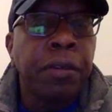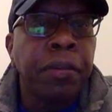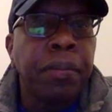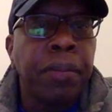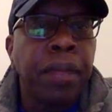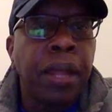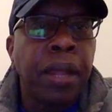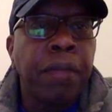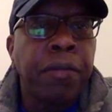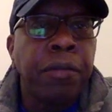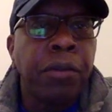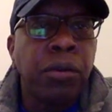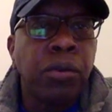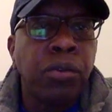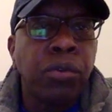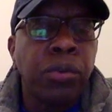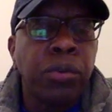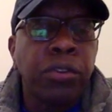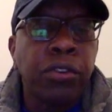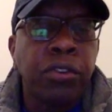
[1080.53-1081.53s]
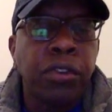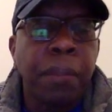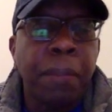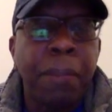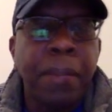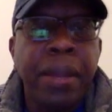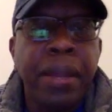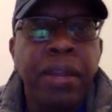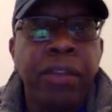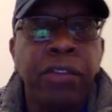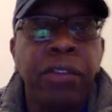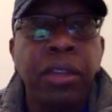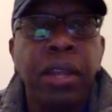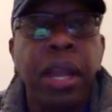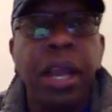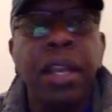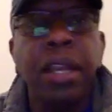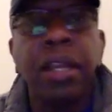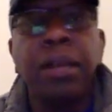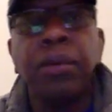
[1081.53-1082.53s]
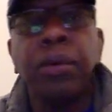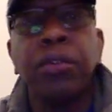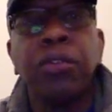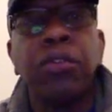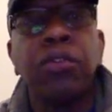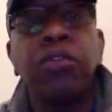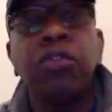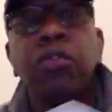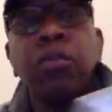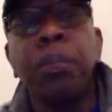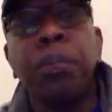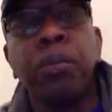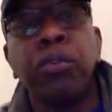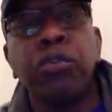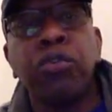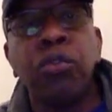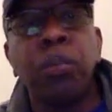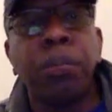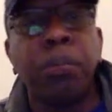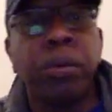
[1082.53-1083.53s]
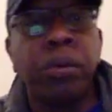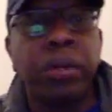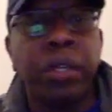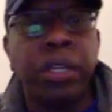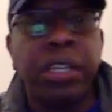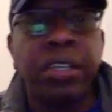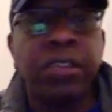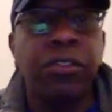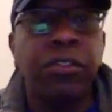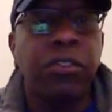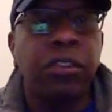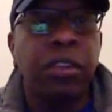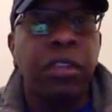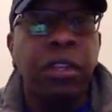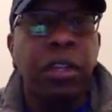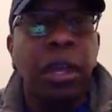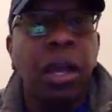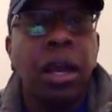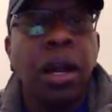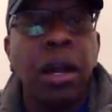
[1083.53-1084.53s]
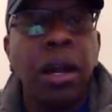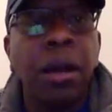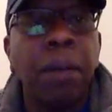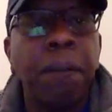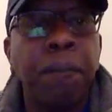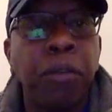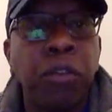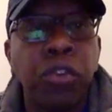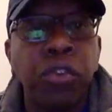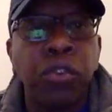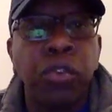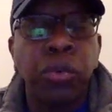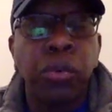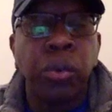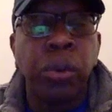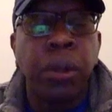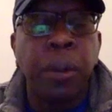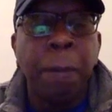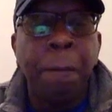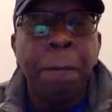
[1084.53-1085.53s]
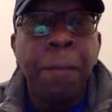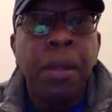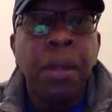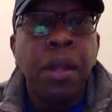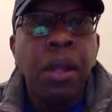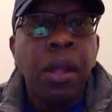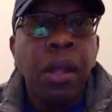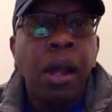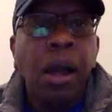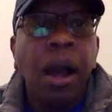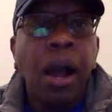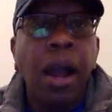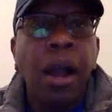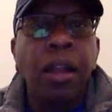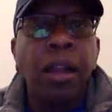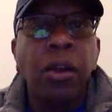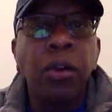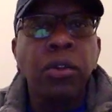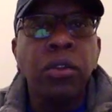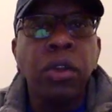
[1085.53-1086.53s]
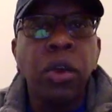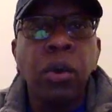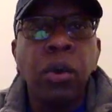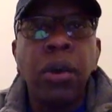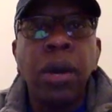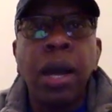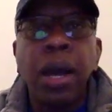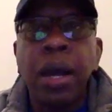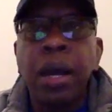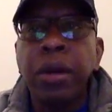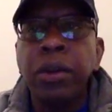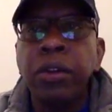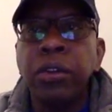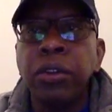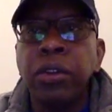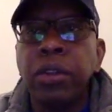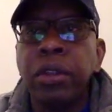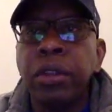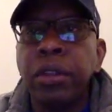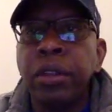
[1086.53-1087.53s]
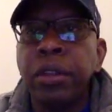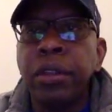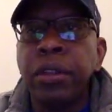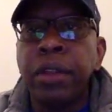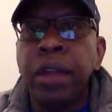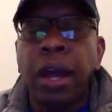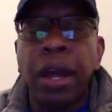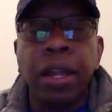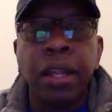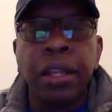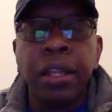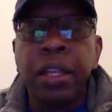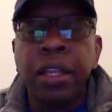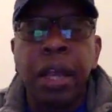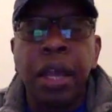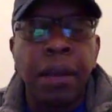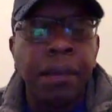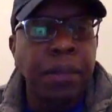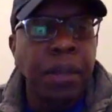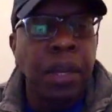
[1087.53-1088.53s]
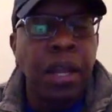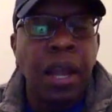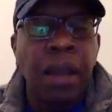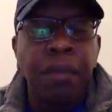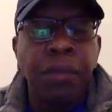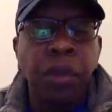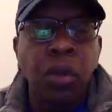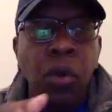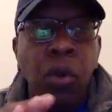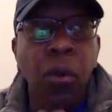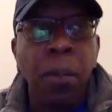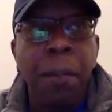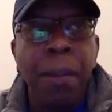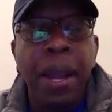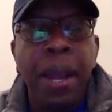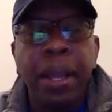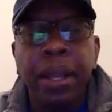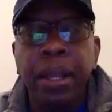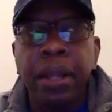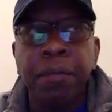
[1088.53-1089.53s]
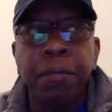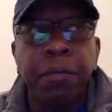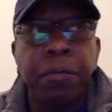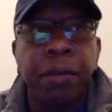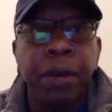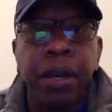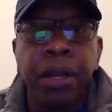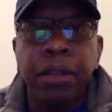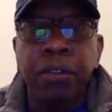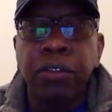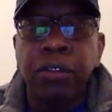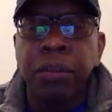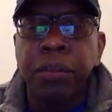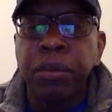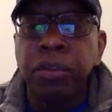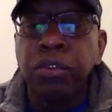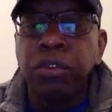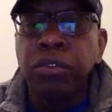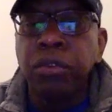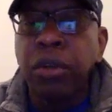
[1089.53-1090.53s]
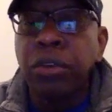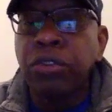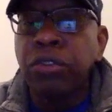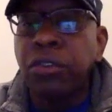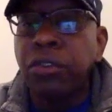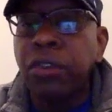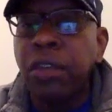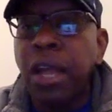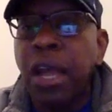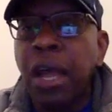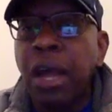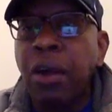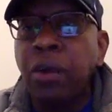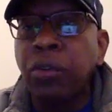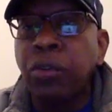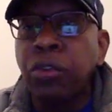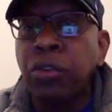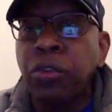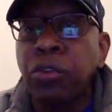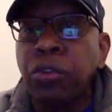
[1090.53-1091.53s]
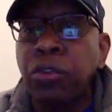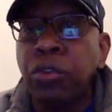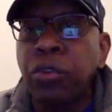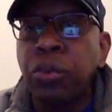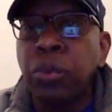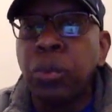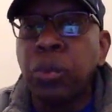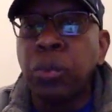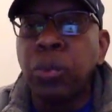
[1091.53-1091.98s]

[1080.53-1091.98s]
platforms, which is amazing, and it was super, super easy to do it. I don't know how to. I'm gonna have to go back and find some instructions of how to do